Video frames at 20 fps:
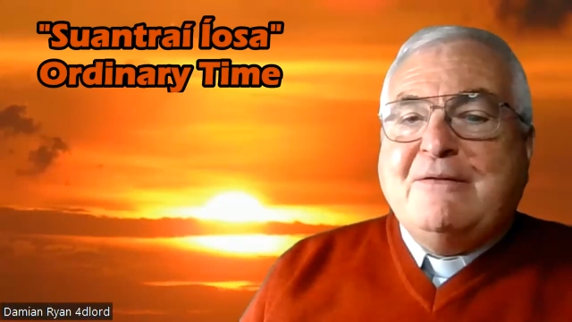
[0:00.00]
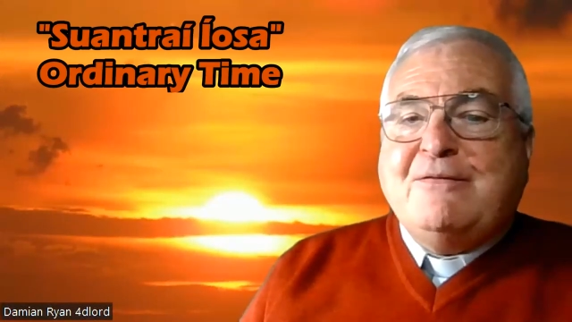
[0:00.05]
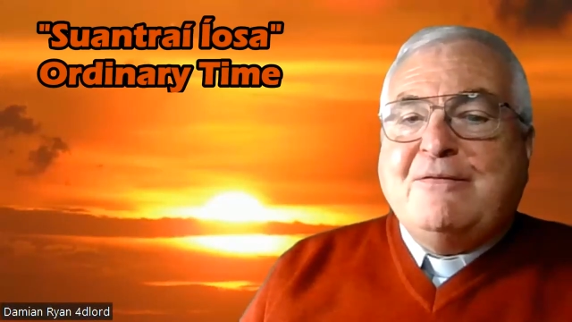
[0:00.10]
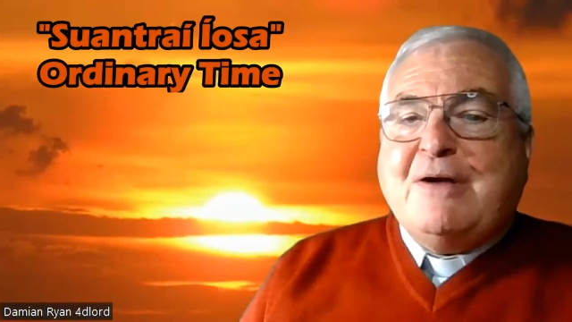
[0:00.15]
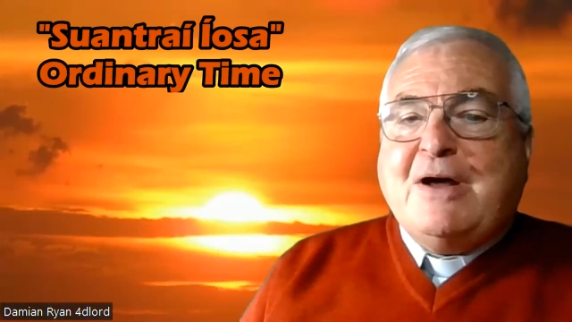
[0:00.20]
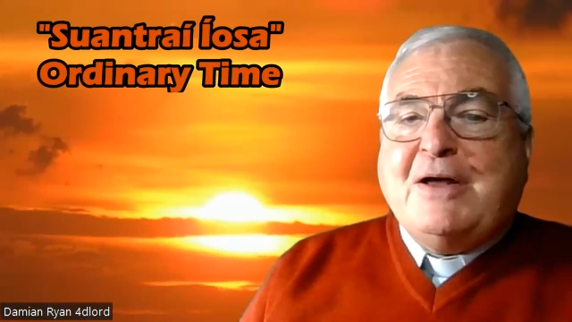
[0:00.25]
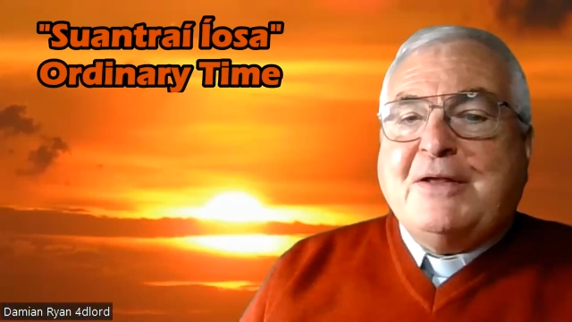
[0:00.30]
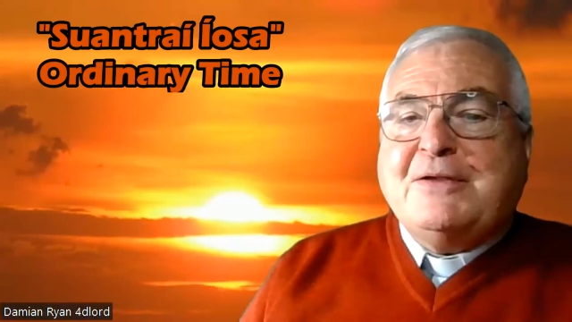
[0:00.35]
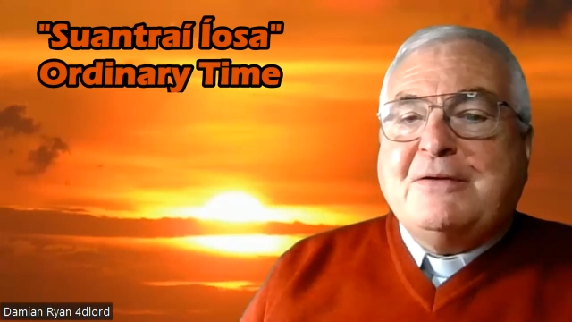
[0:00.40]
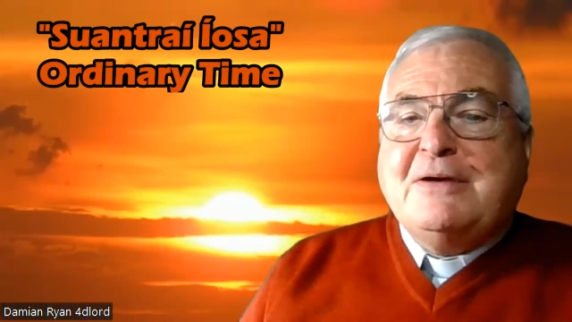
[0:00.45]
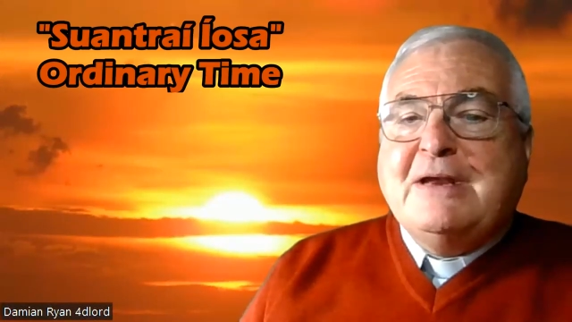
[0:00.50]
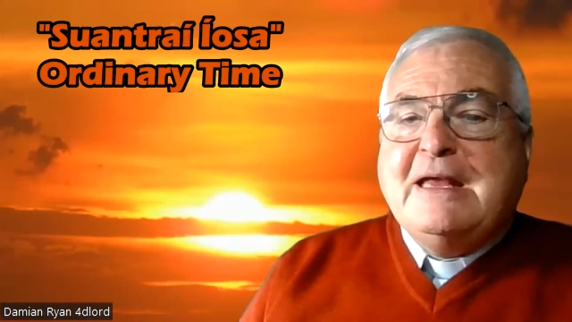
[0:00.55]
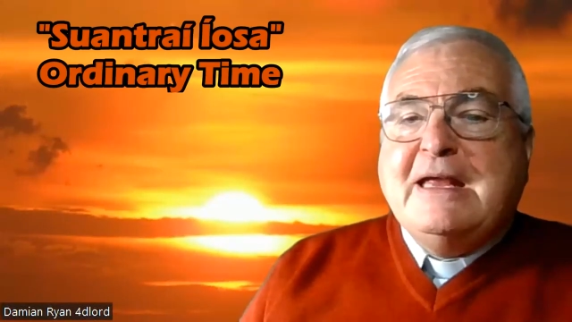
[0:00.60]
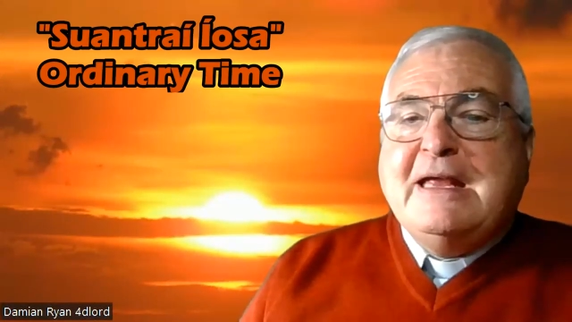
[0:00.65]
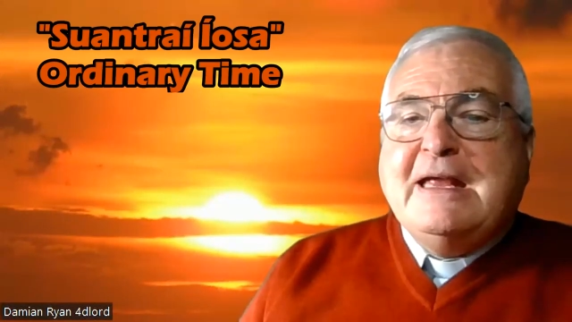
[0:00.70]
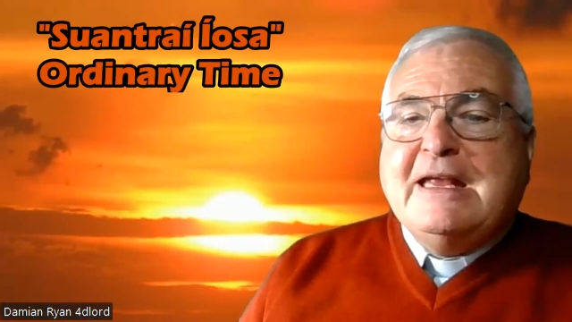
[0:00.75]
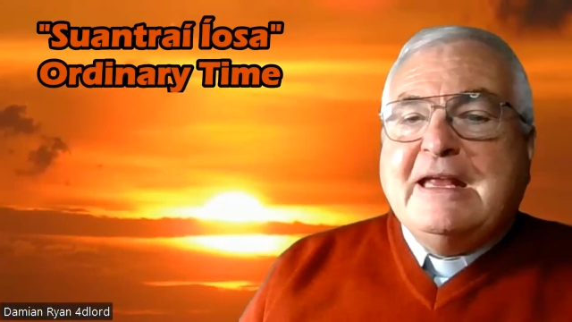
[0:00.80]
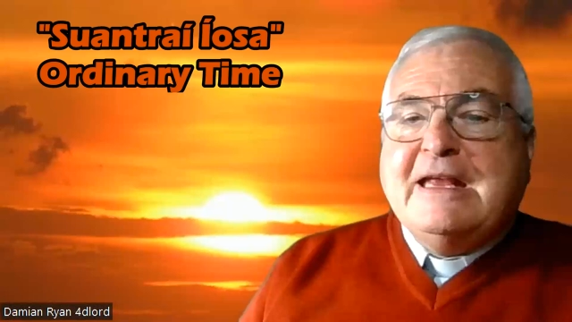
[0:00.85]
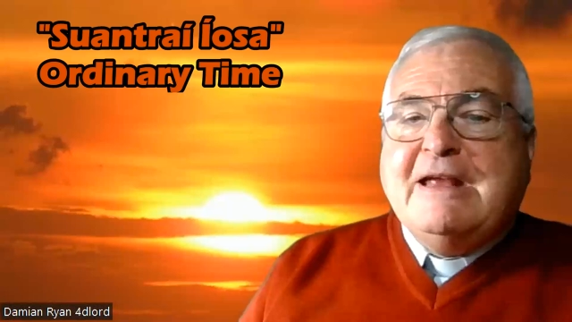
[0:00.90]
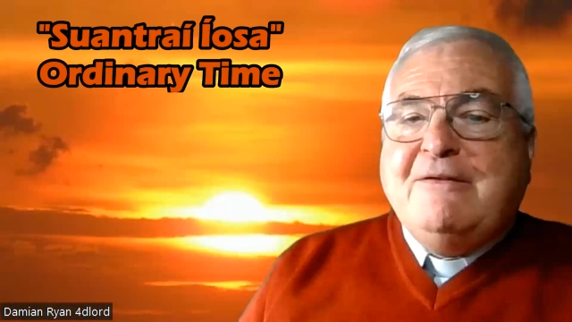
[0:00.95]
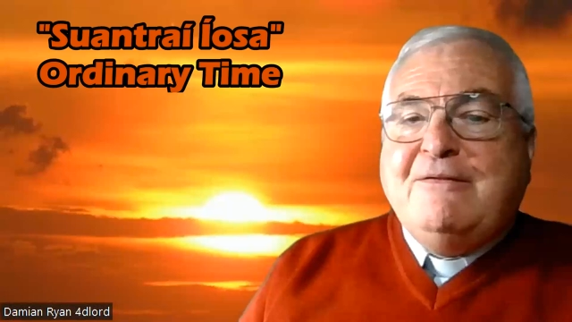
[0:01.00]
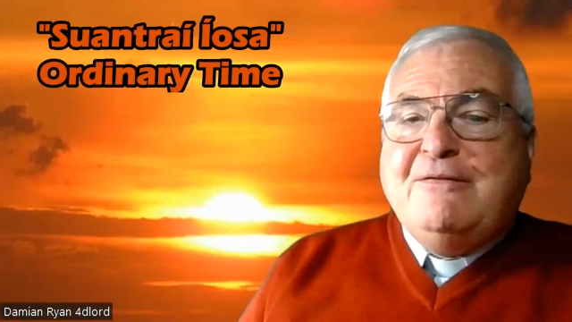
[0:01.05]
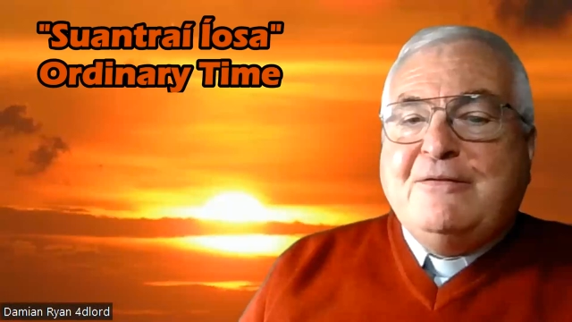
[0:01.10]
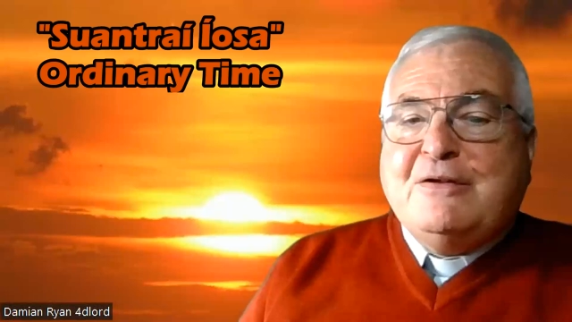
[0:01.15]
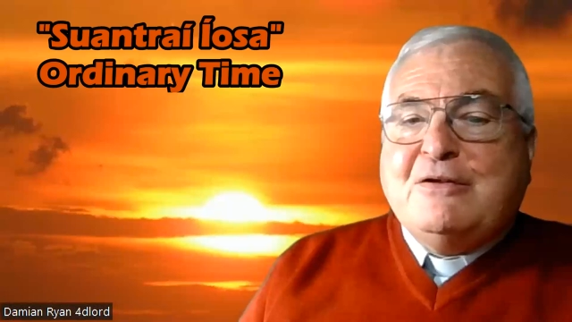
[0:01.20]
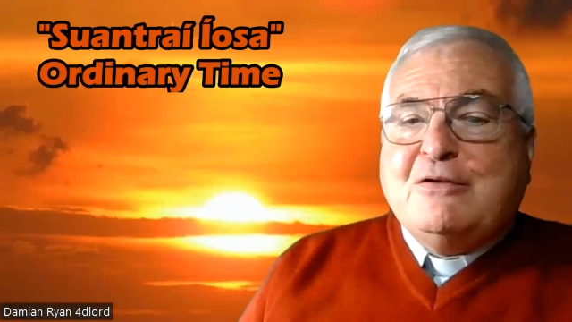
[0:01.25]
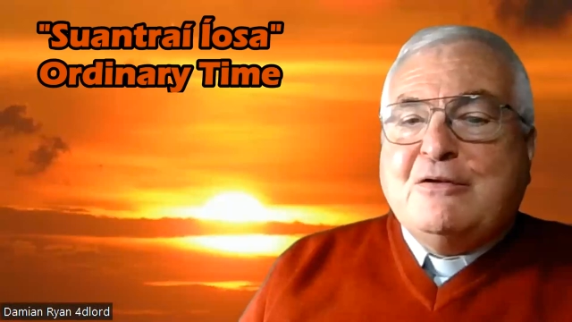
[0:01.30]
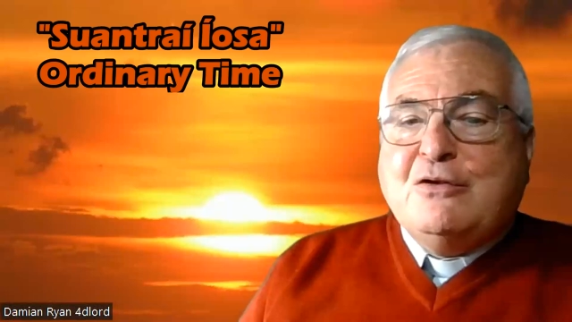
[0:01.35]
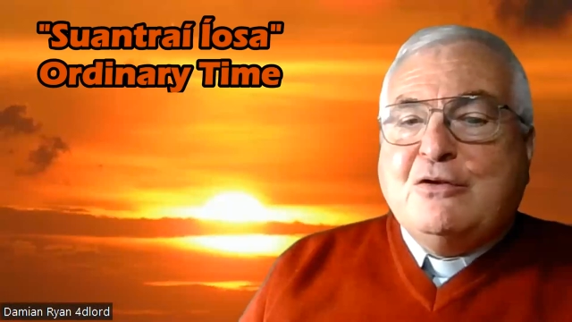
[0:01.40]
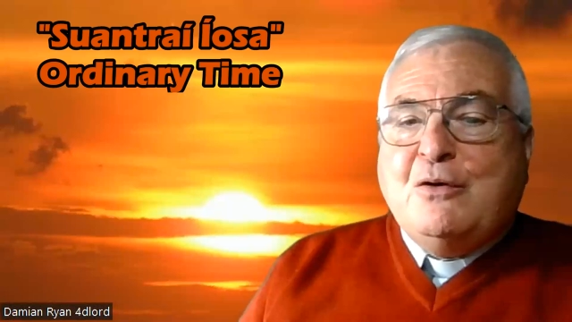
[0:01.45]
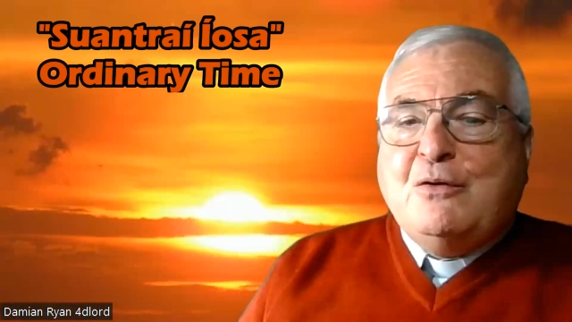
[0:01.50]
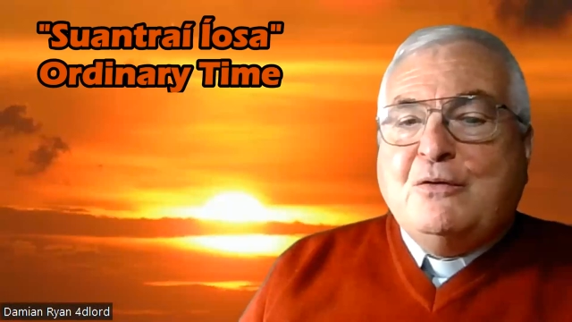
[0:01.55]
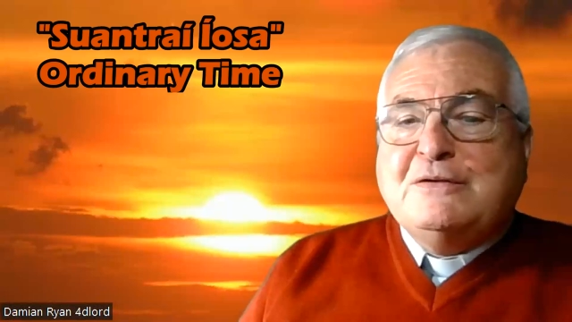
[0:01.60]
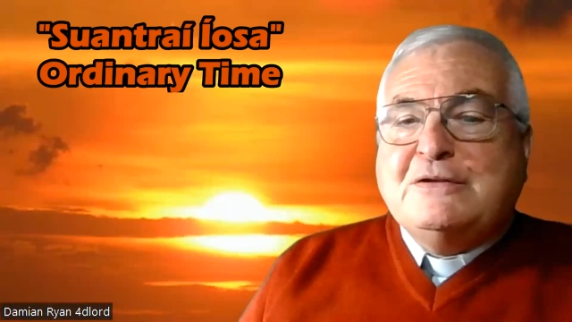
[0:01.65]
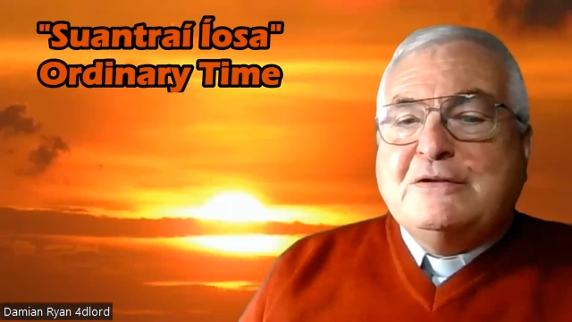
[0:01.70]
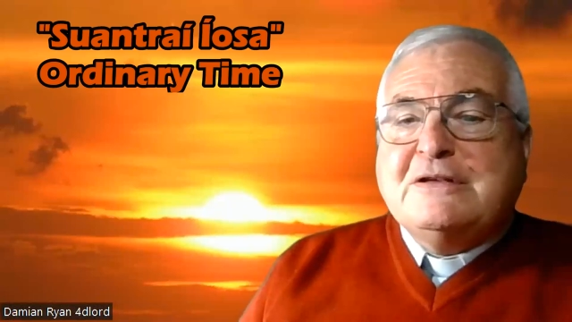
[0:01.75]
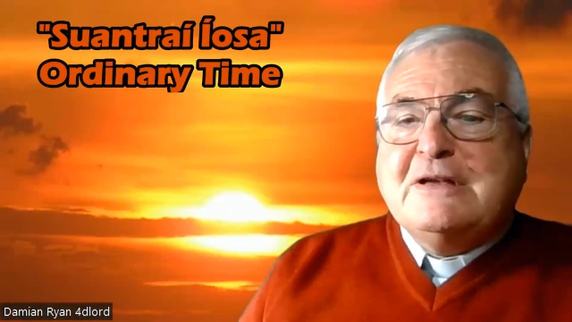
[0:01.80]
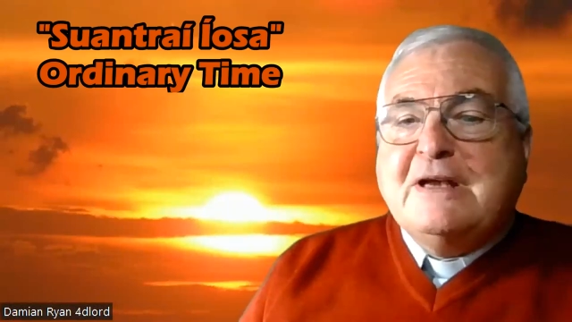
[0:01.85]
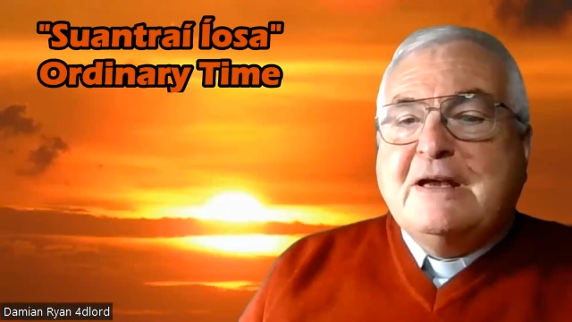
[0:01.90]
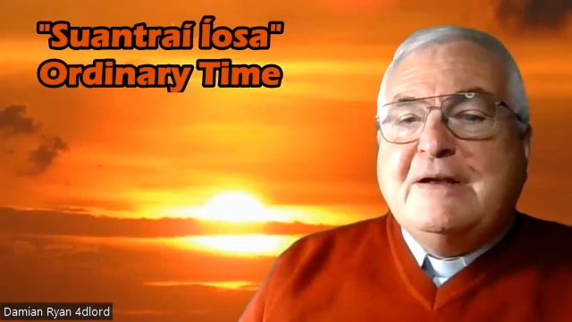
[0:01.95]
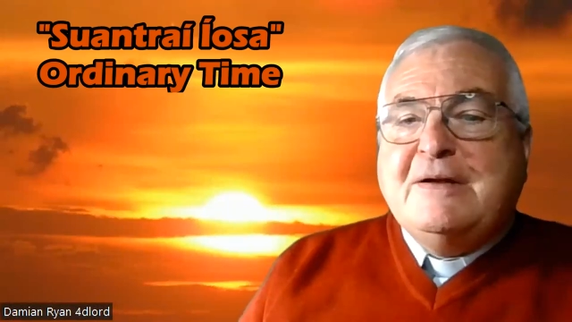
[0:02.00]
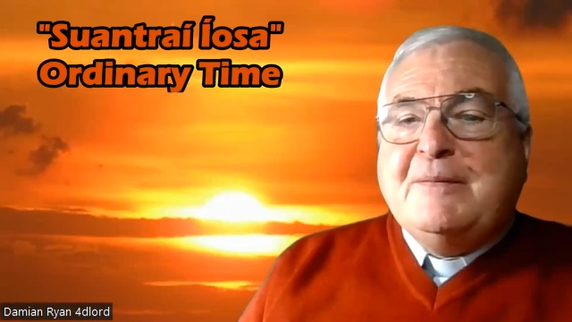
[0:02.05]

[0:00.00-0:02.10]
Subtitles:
Father give to those